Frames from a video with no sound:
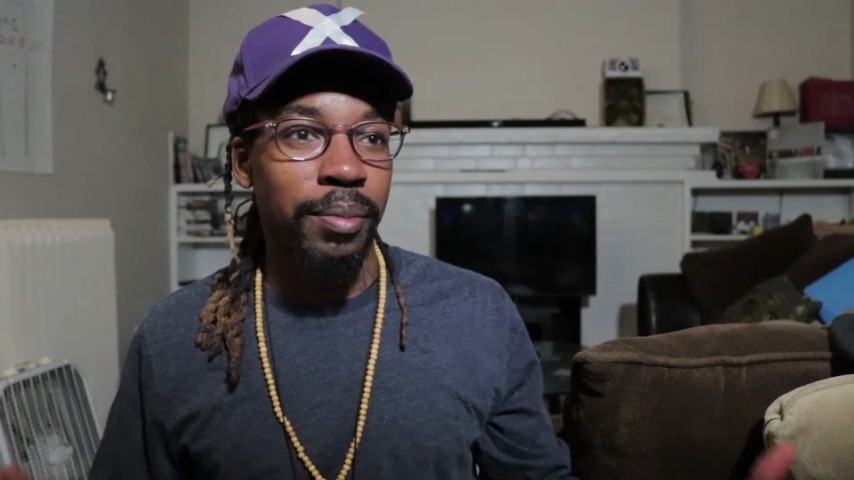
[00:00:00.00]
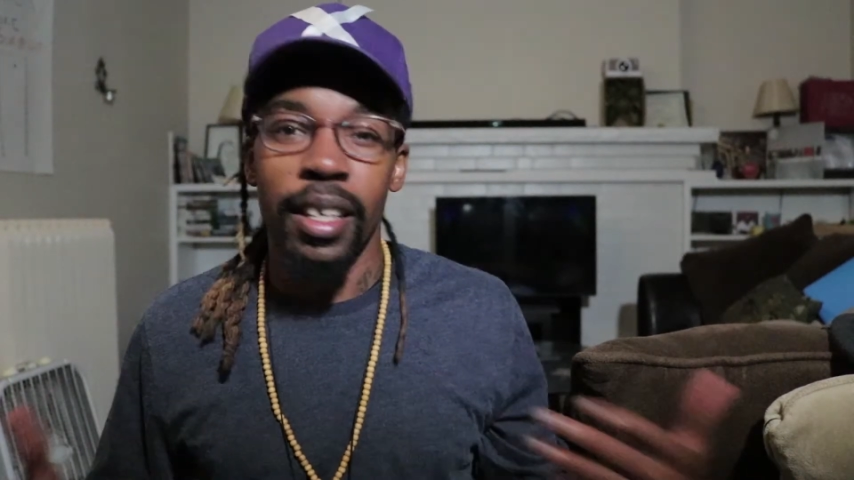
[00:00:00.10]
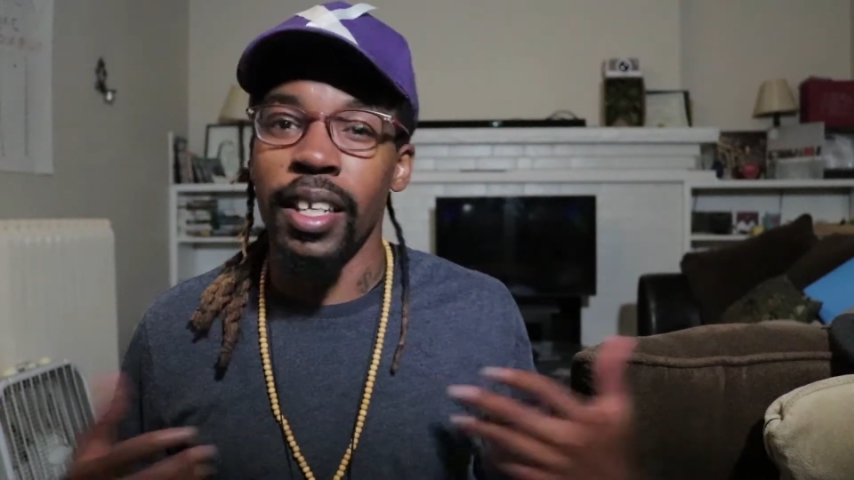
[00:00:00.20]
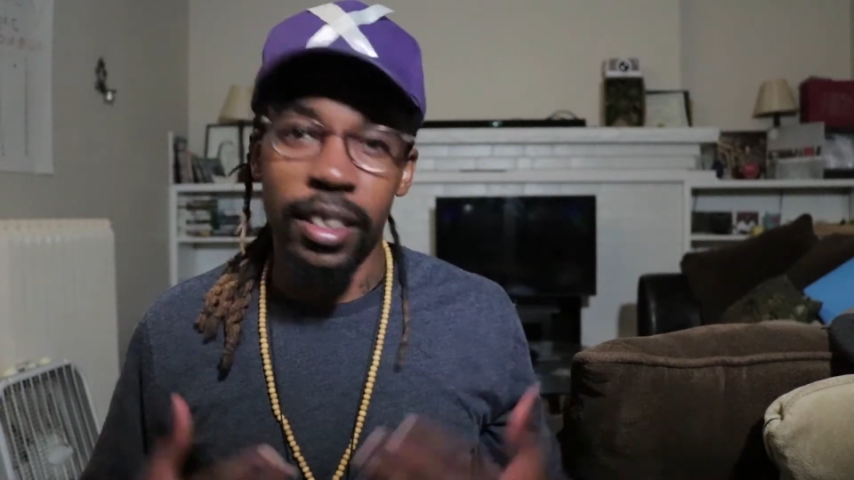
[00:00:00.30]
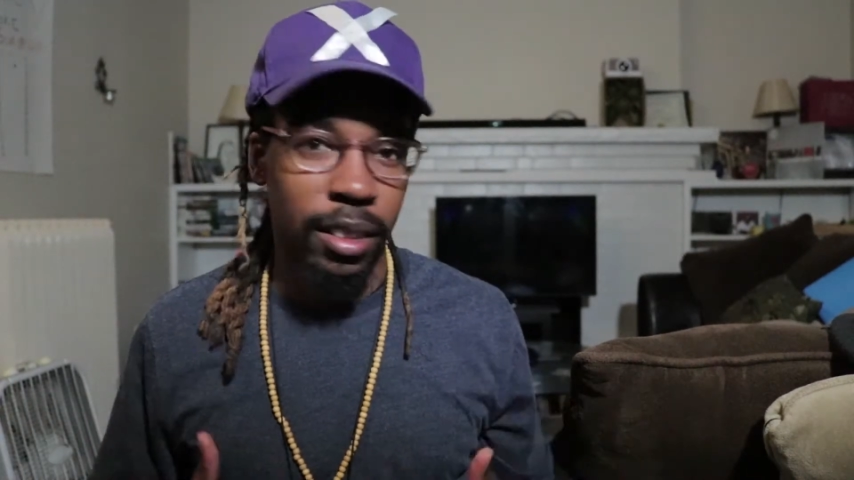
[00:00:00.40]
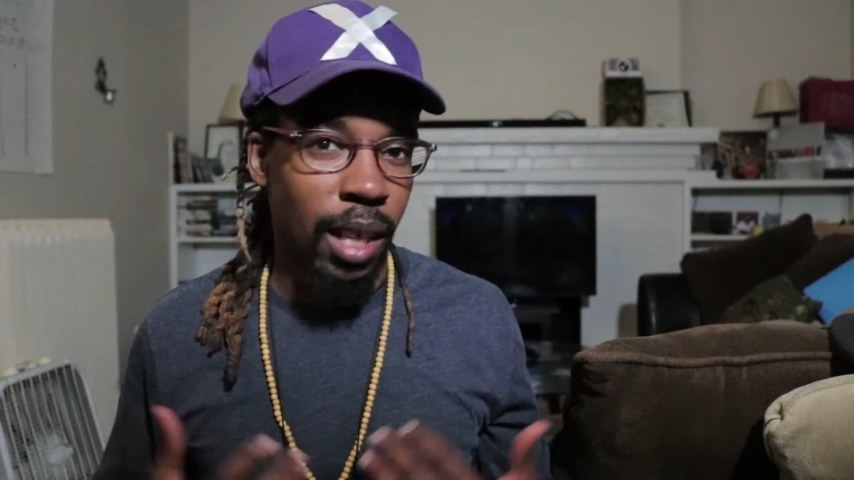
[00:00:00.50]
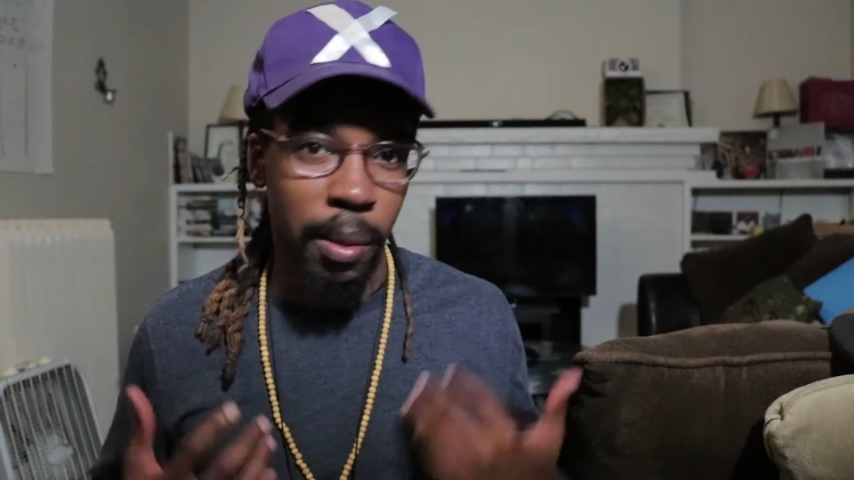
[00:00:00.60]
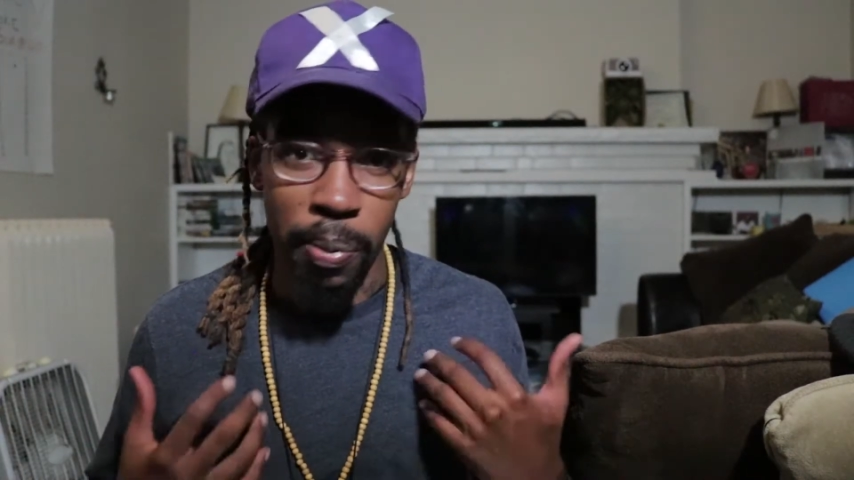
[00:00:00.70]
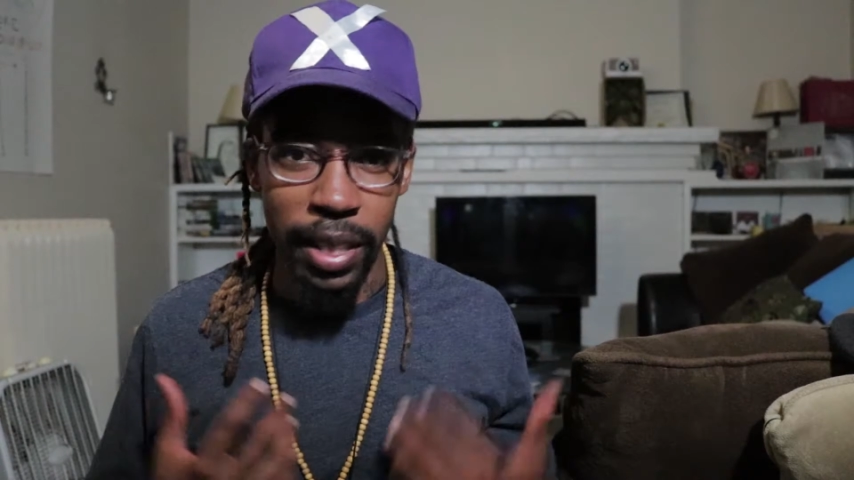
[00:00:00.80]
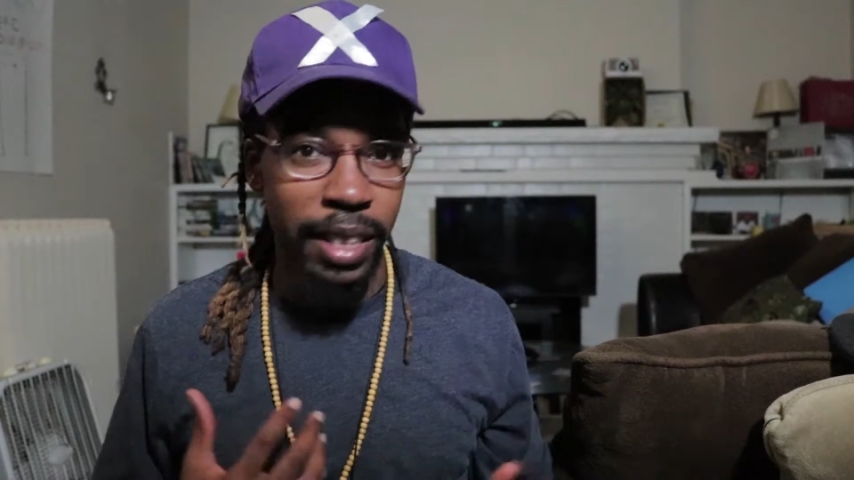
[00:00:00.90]
you need some
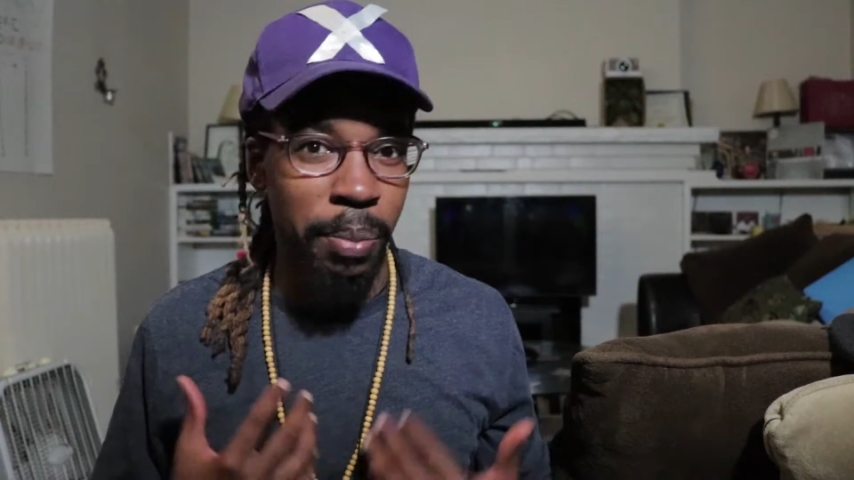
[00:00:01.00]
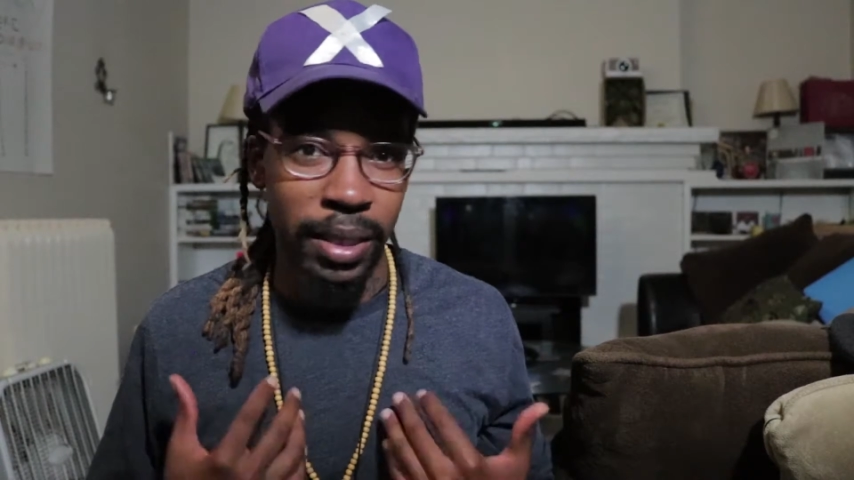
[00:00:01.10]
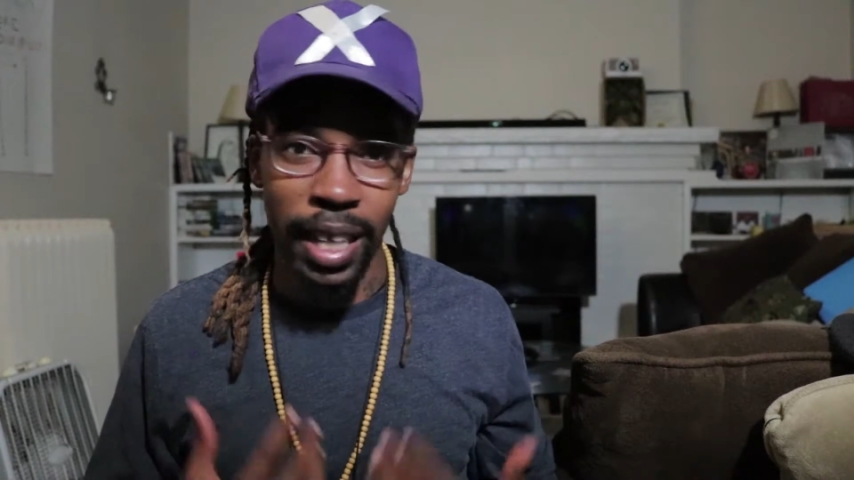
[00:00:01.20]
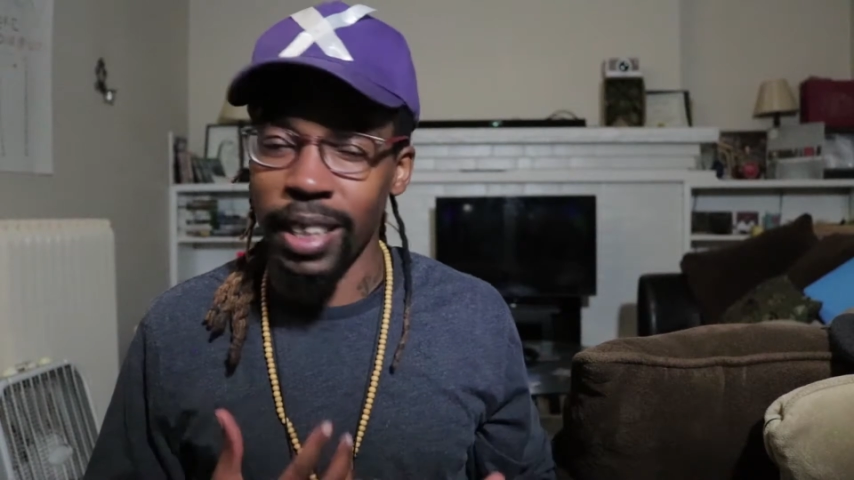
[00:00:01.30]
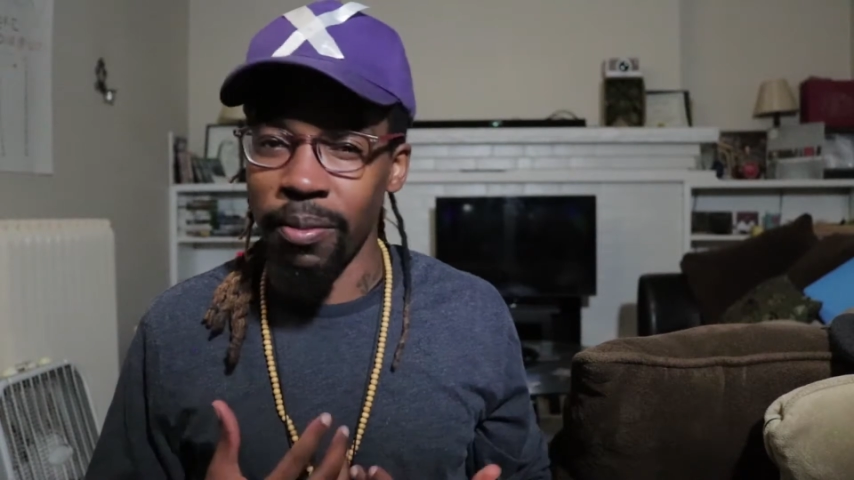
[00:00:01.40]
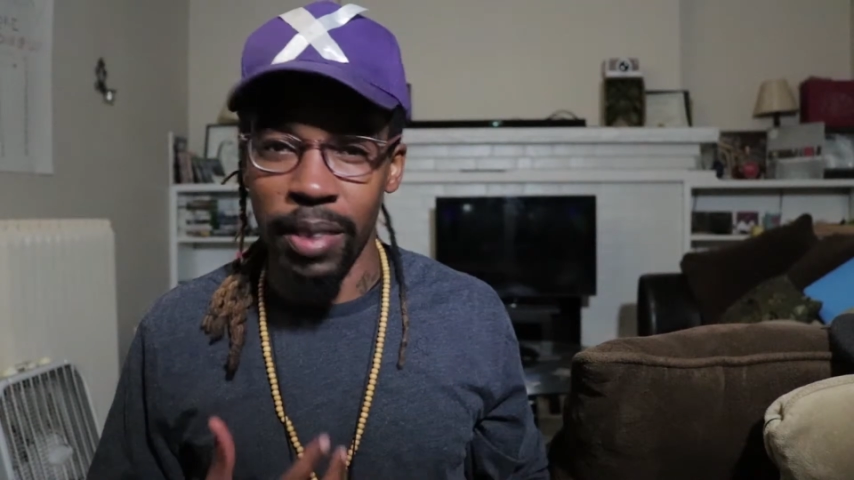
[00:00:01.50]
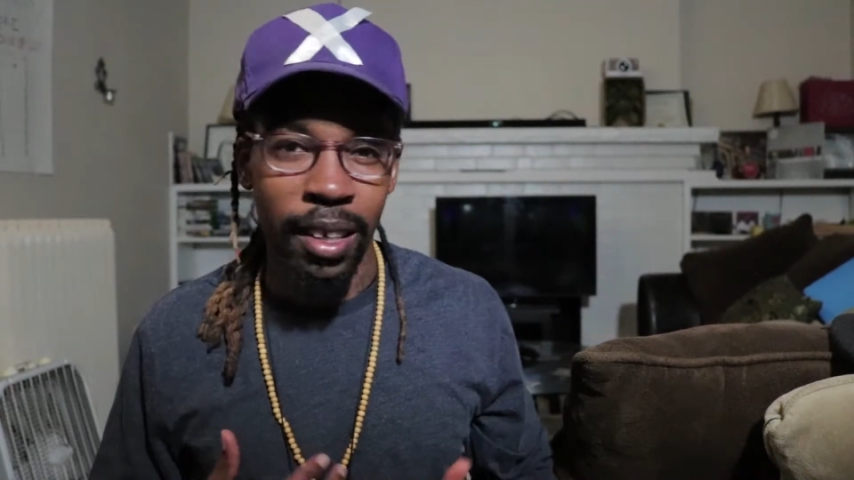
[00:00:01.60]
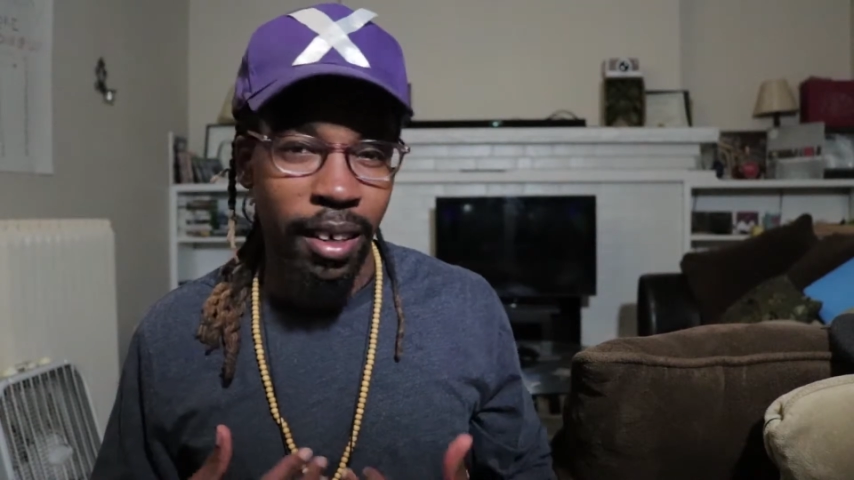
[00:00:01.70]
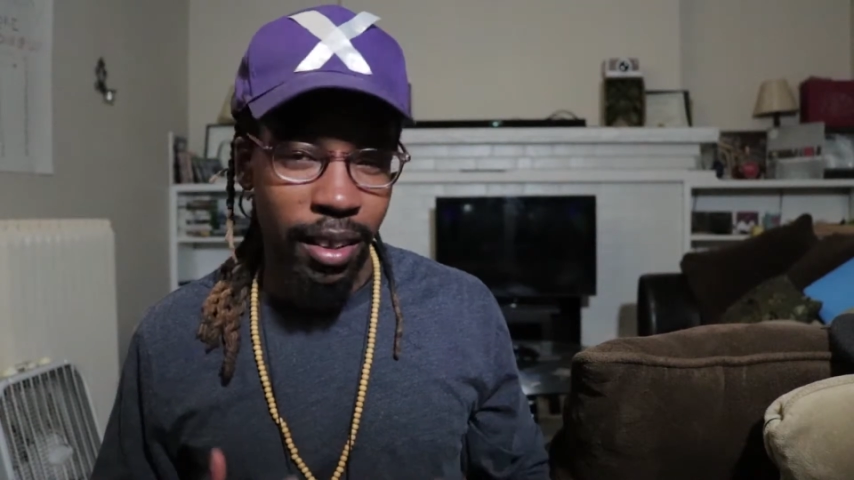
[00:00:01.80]
type of protective gear,